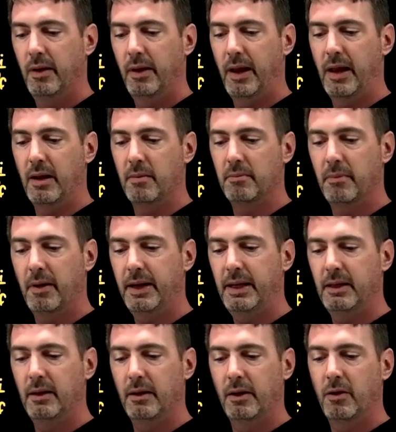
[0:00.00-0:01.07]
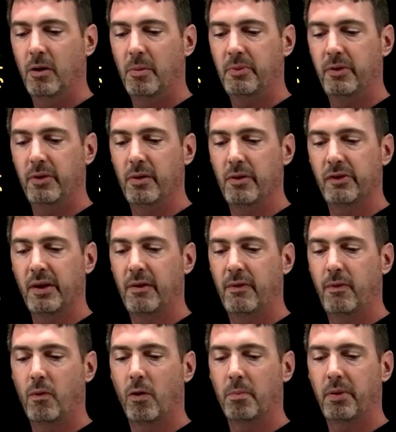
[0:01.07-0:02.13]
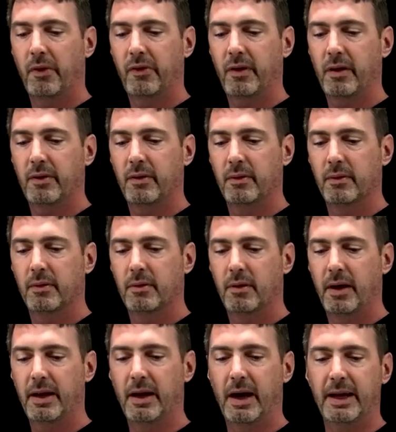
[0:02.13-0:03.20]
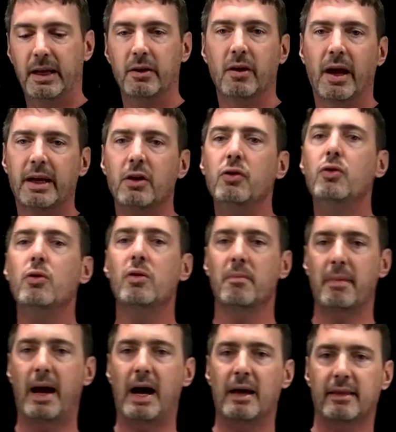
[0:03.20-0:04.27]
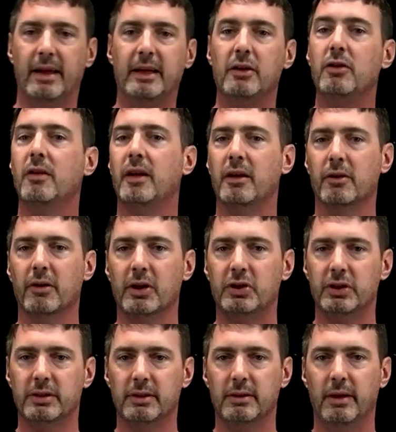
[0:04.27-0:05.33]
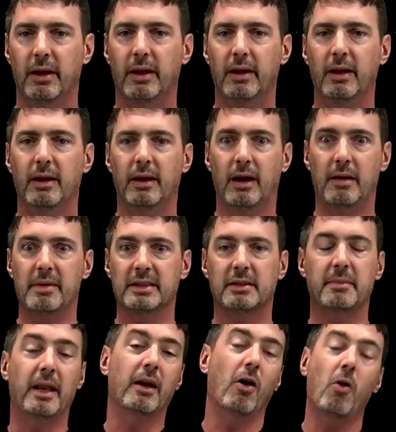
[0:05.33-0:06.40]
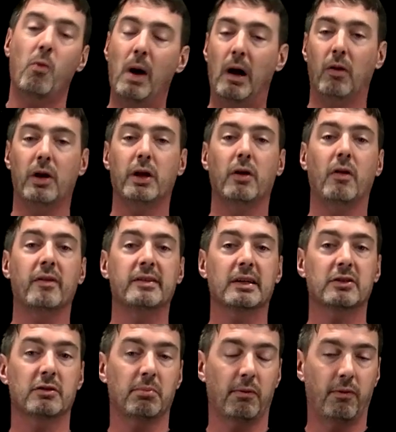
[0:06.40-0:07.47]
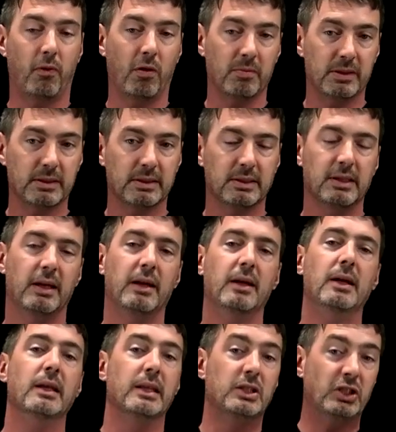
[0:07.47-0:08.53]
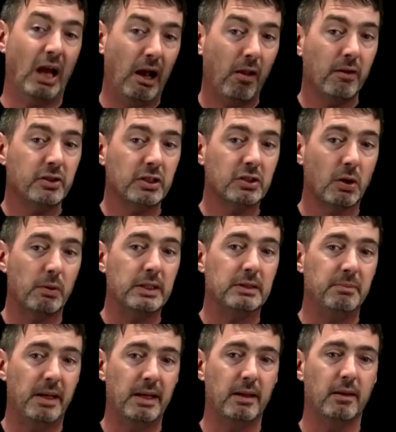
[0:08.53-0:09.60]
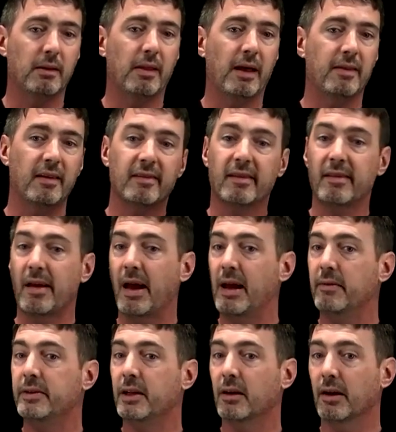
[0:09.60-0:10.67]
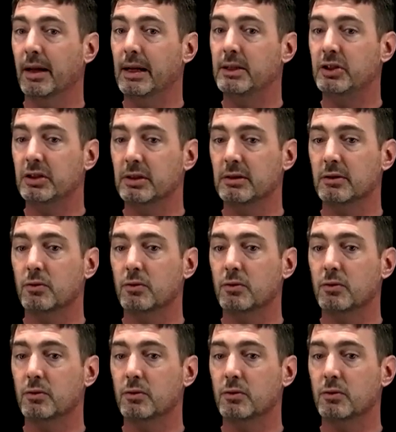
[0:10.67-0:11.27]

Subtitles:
and it might go up to, say, 4%, right? I can do the math, I can do the integration. I'm estimating, oh, wow, look at all this extra performance. The challenge has always been that this is a heavier engine as